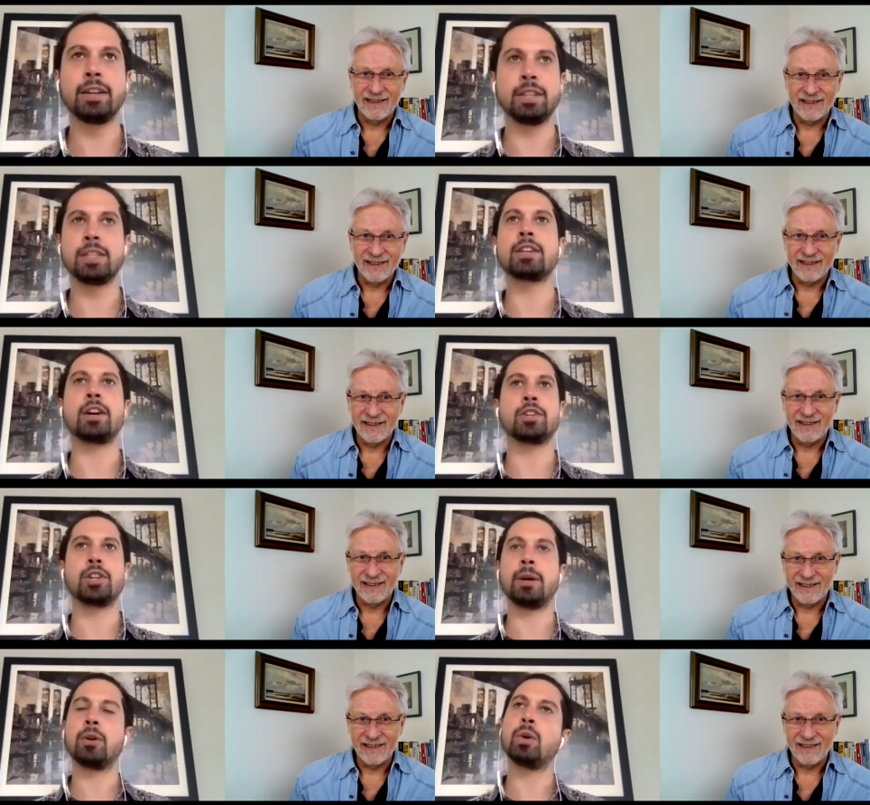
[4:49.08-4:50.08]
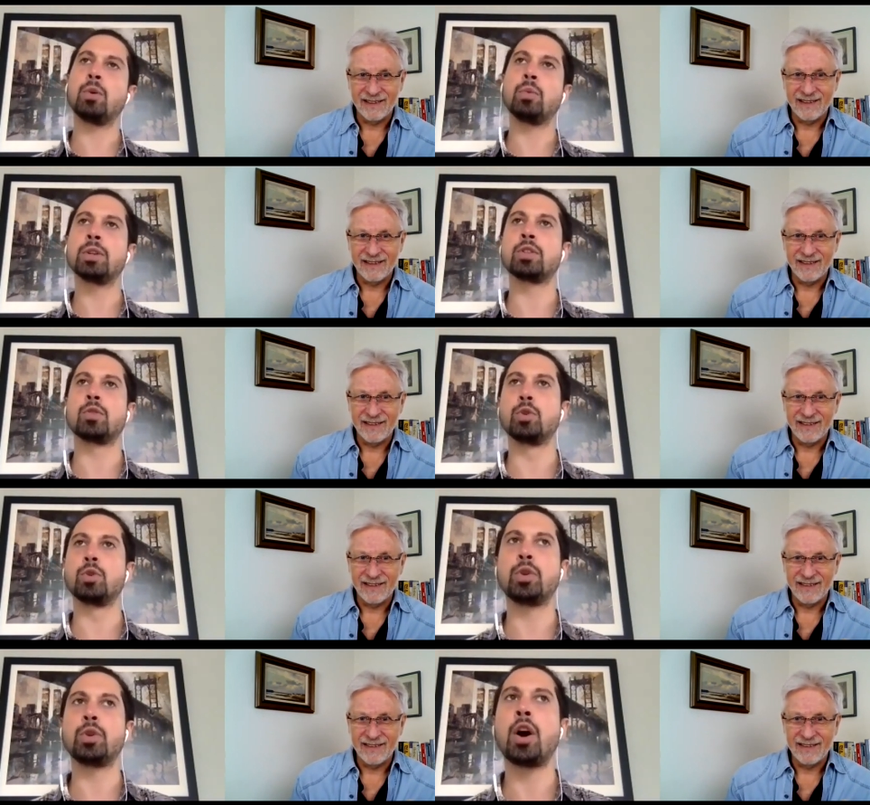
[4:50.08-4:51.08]
Speaker 1: discussion about well, what's the
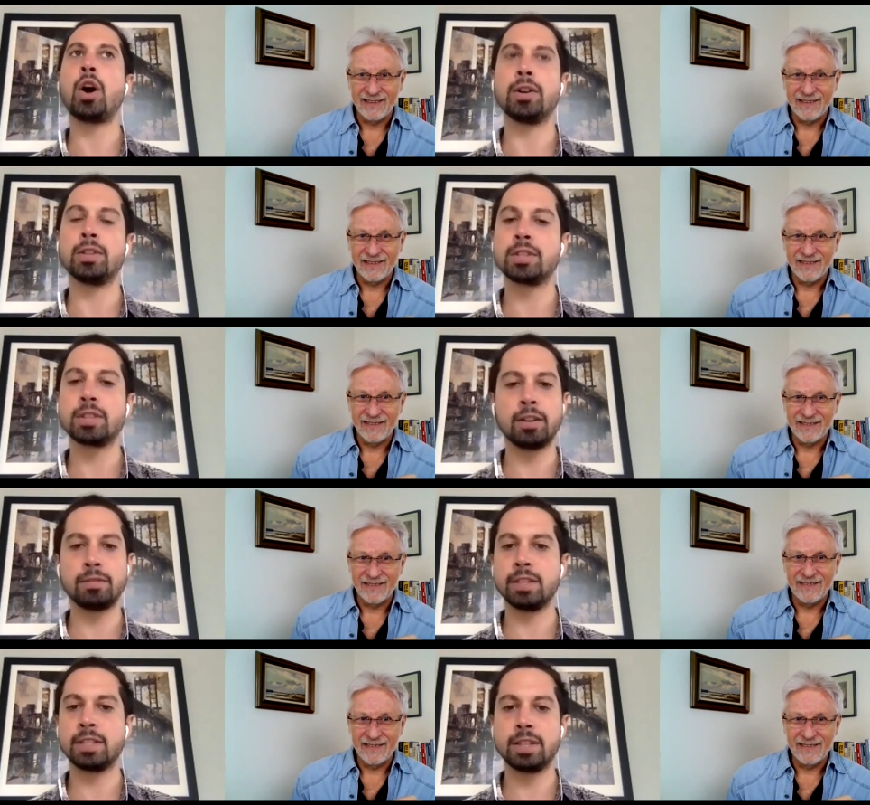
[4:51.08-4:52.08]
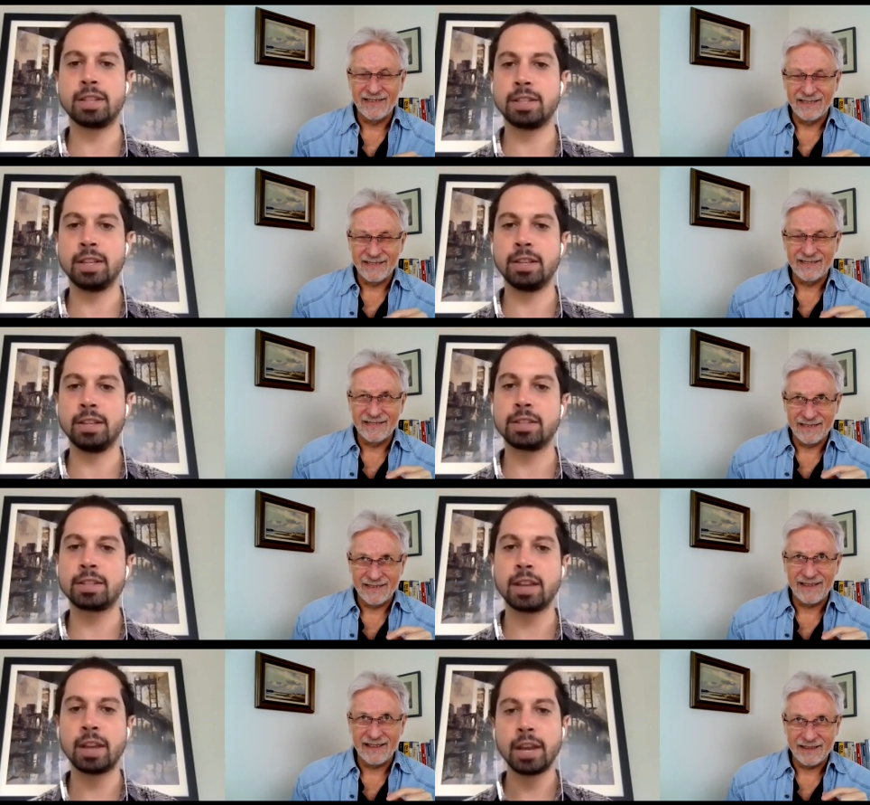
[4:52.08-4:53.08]
root cause of this disease.
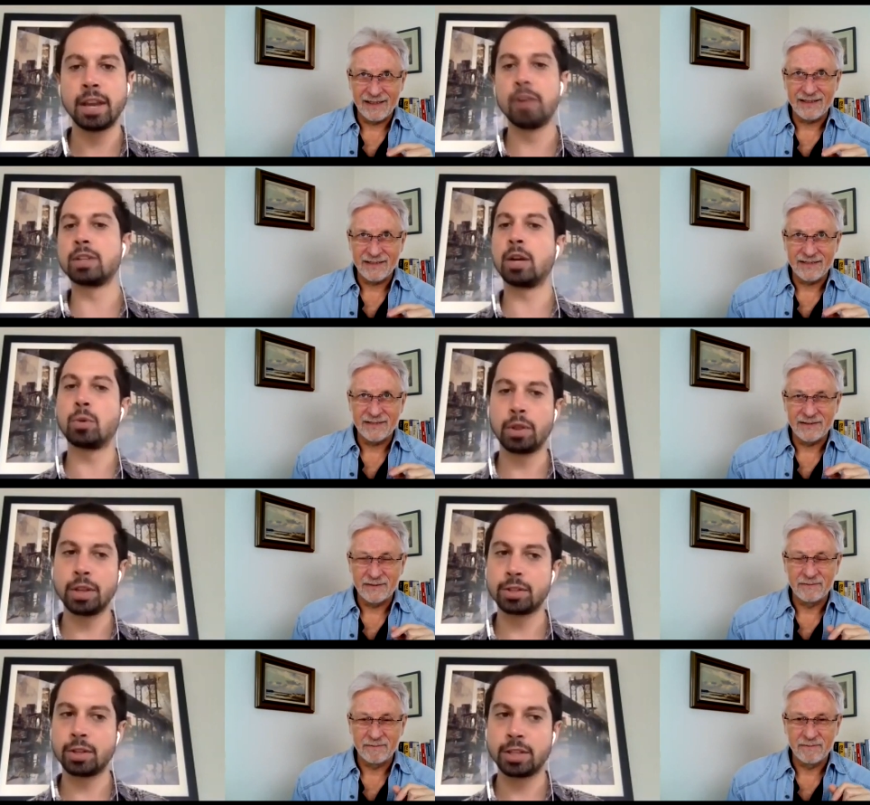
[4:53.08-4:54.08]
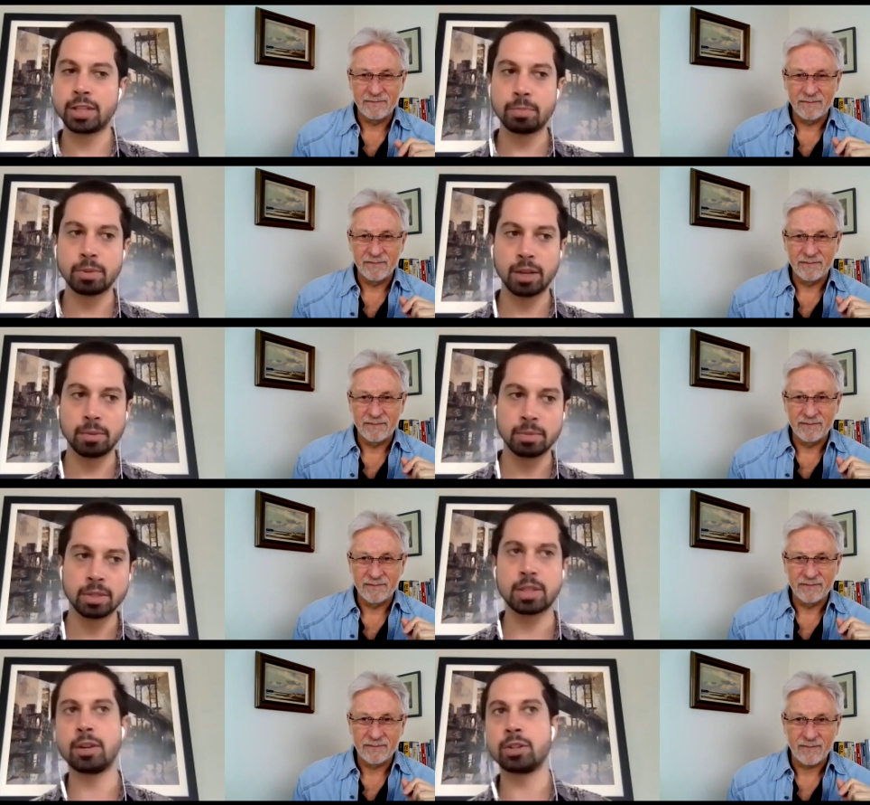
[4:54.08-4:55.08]
It's like, well, these are the
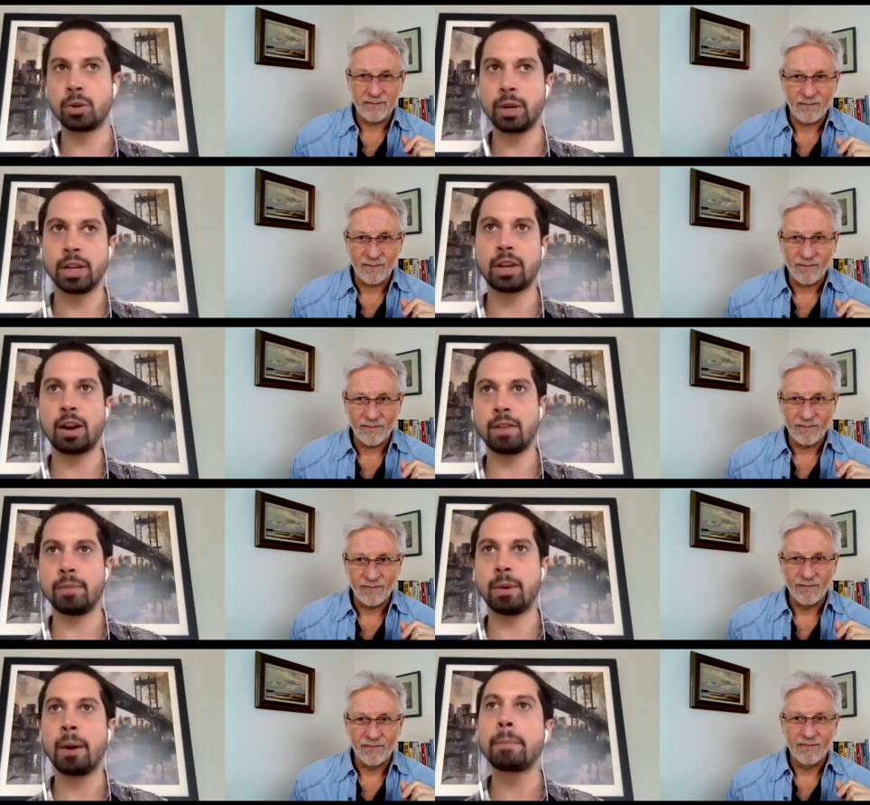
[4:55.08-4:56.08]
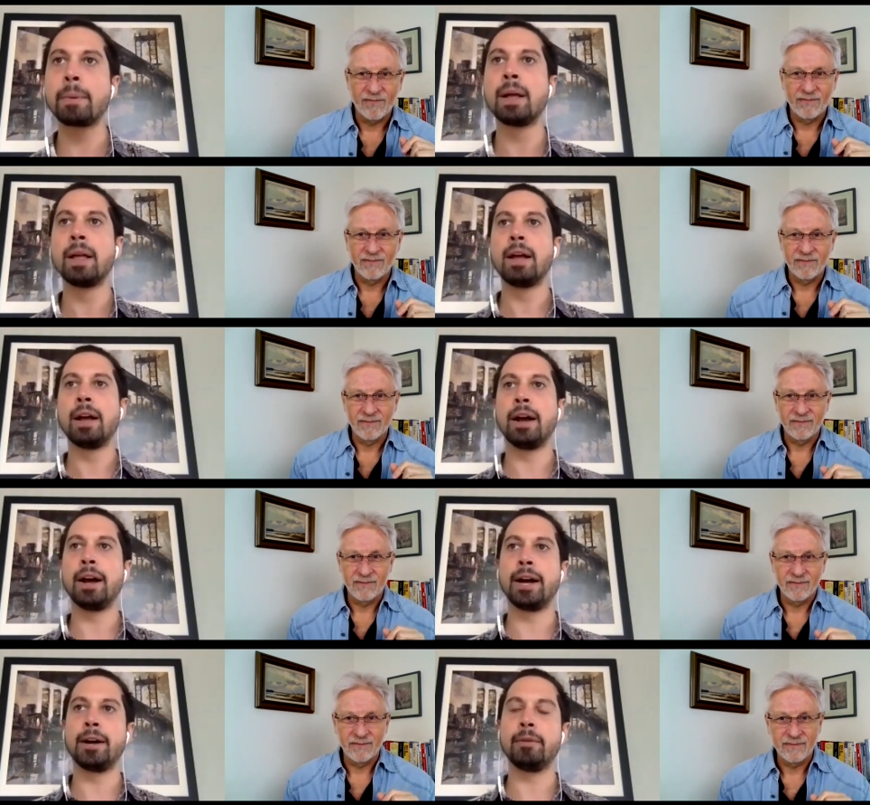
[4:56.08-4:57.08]
symptoms. Here's how we can cover them up.
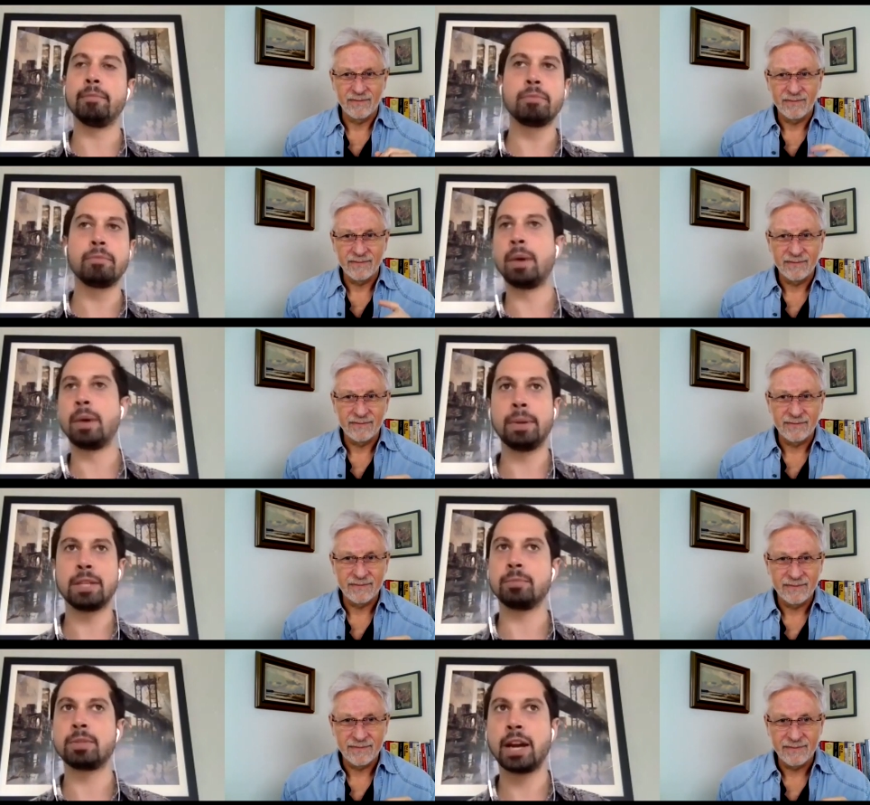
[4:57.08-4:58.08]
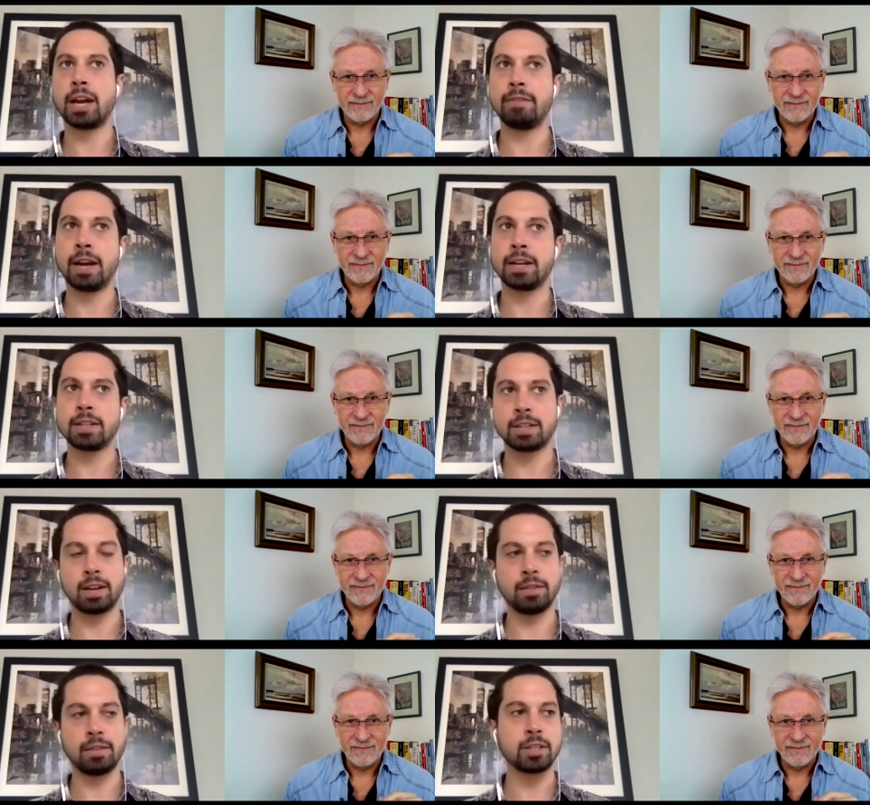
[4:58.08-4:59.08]
Um, there might be some side effects,
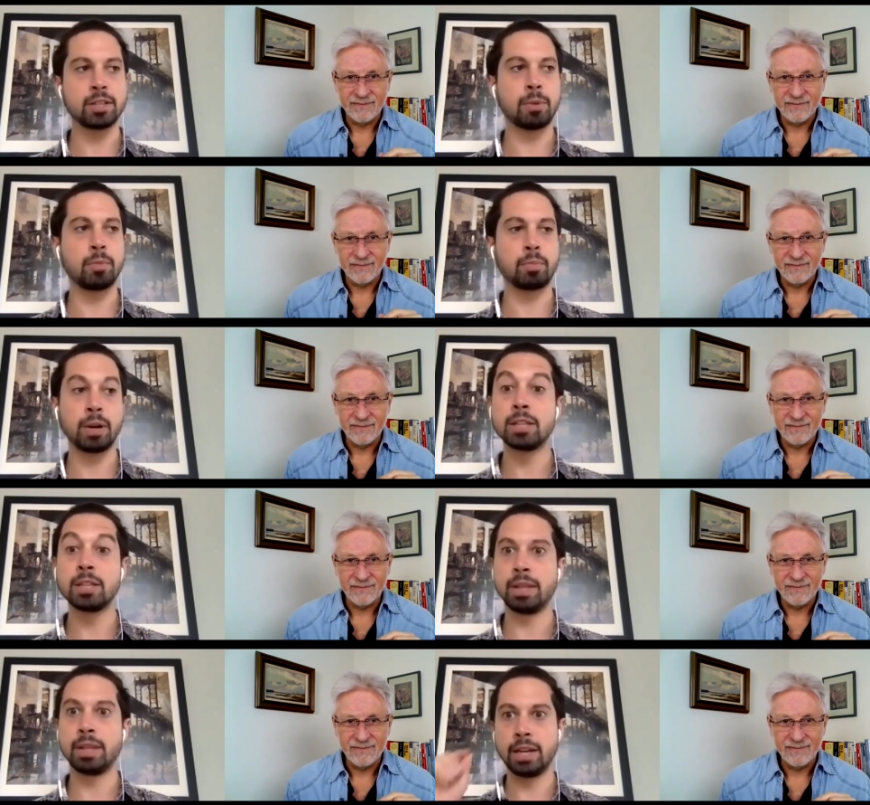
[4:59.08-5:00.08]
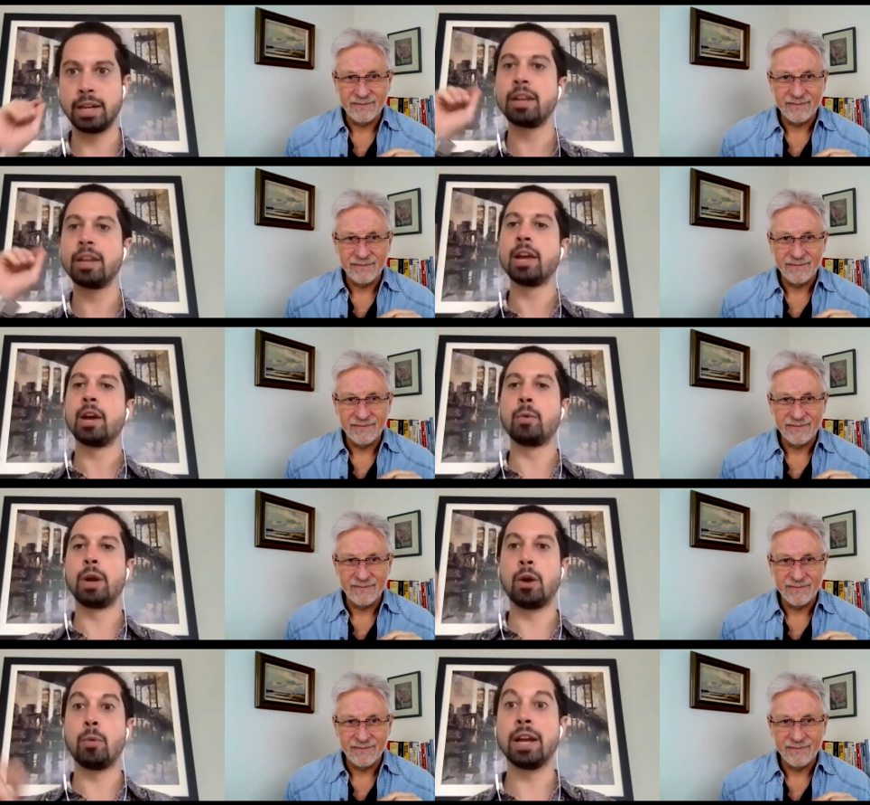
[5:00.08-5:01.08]
kind of in small print. But then when
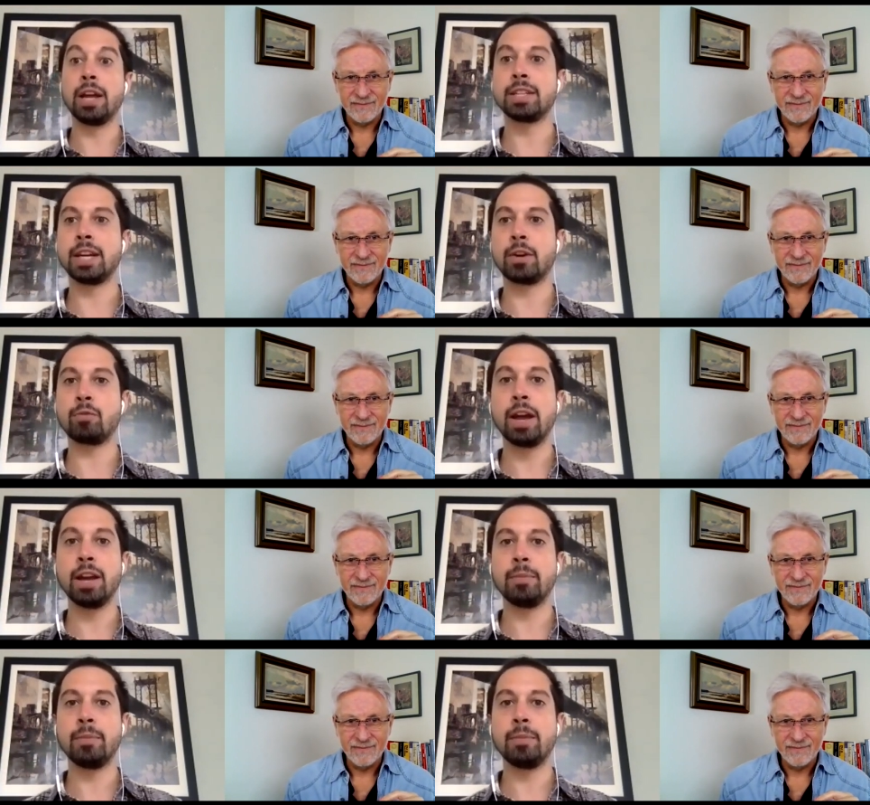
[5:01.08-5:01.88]
I went and I read